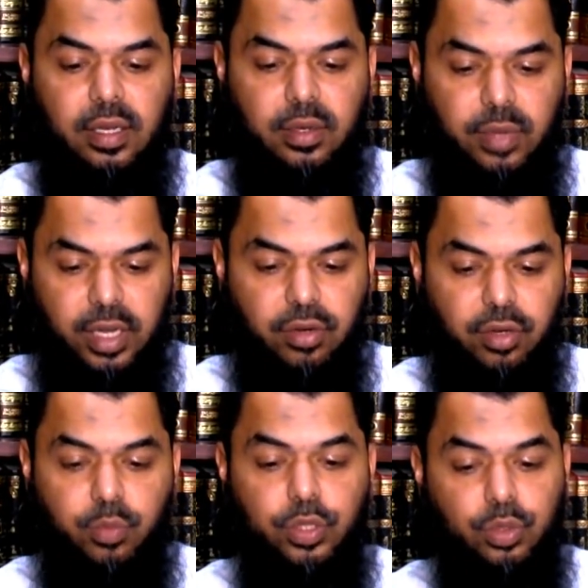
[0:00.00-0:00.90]

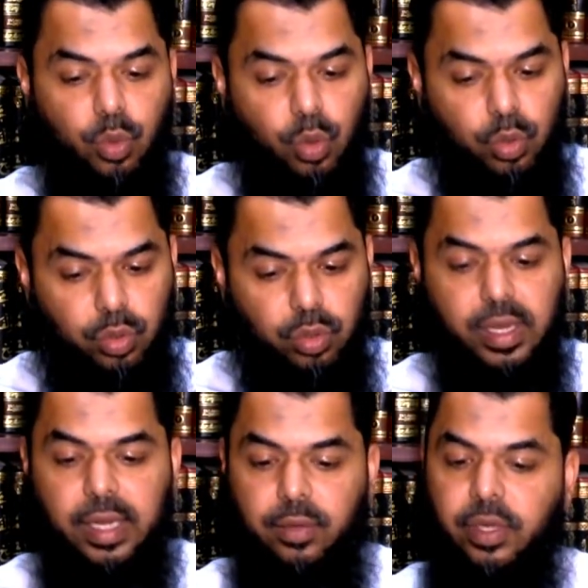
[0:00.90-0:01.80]
record with oral
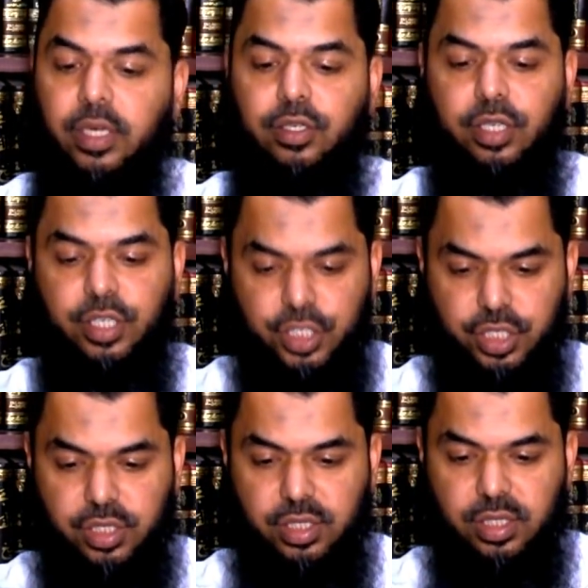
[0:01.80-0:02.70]
and written
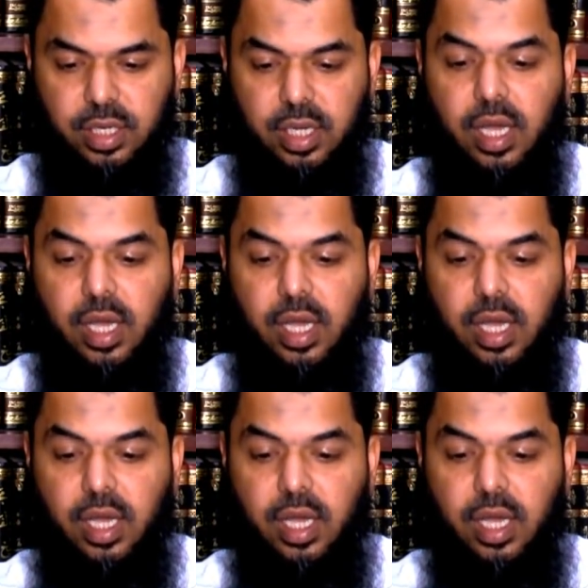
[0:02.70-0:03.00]
traditions.